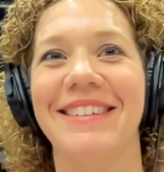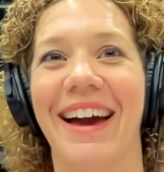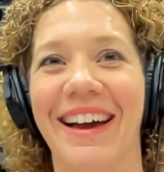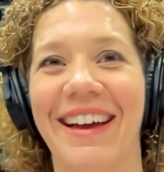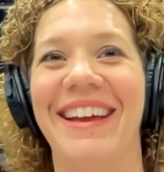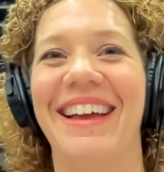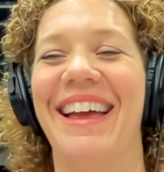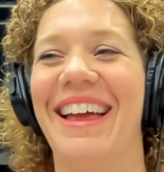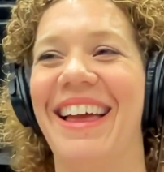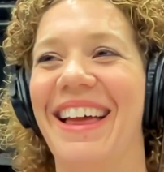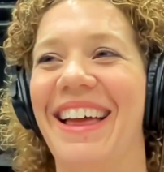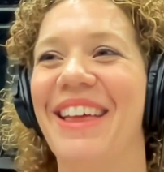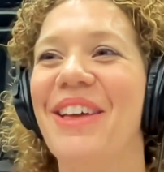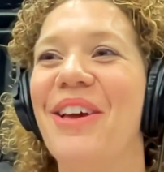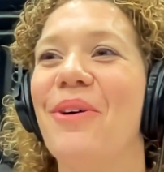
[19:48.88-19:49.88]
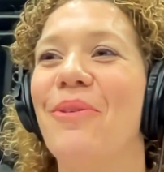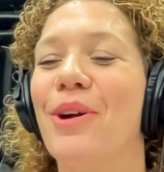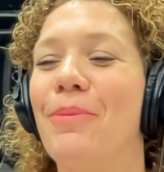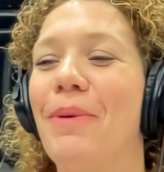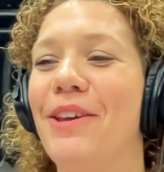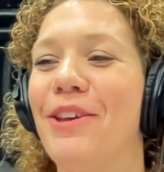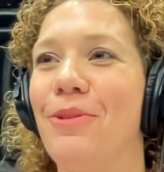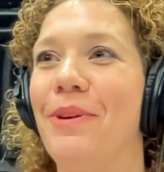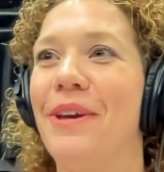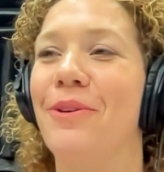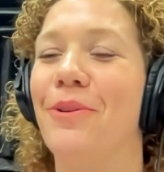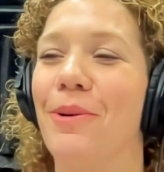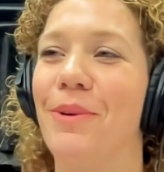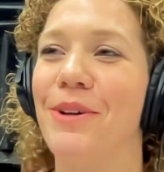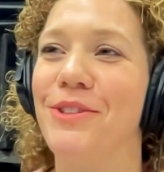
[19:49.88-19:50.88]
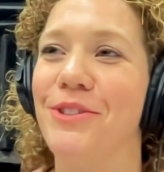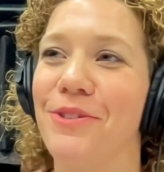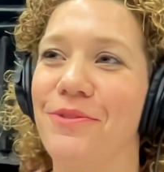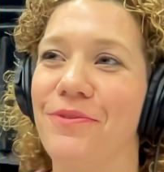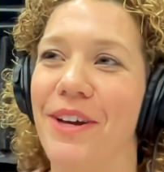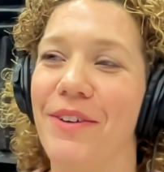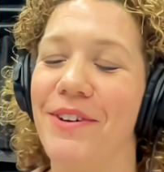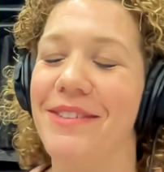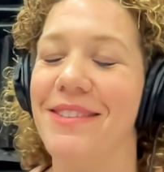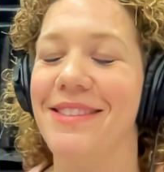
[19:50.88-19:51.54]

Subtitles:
Yeah. What about you, Igor? What's your favorite